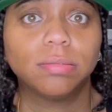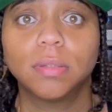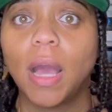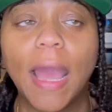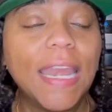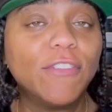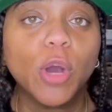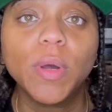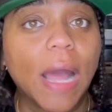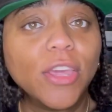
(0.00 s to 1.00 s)
I didn't even know
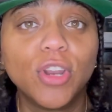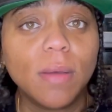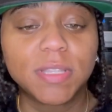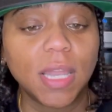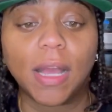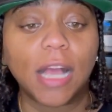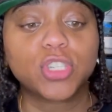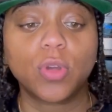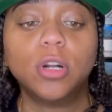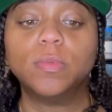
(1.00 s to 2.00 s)
what, you know what I'm saying? Like, I
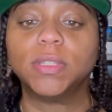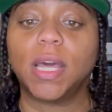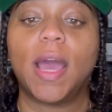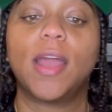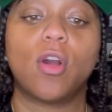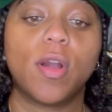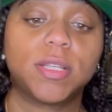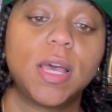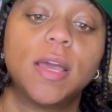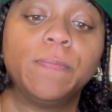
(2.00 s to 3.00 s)
struggled with that. I had a hard
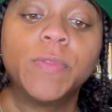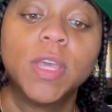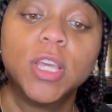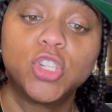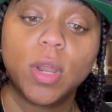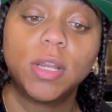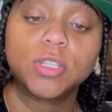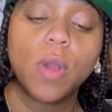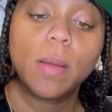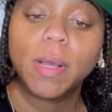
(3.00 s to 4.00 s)
time trying to
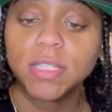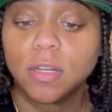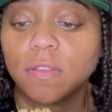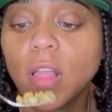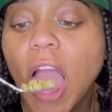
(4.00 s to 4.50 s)
describe myself.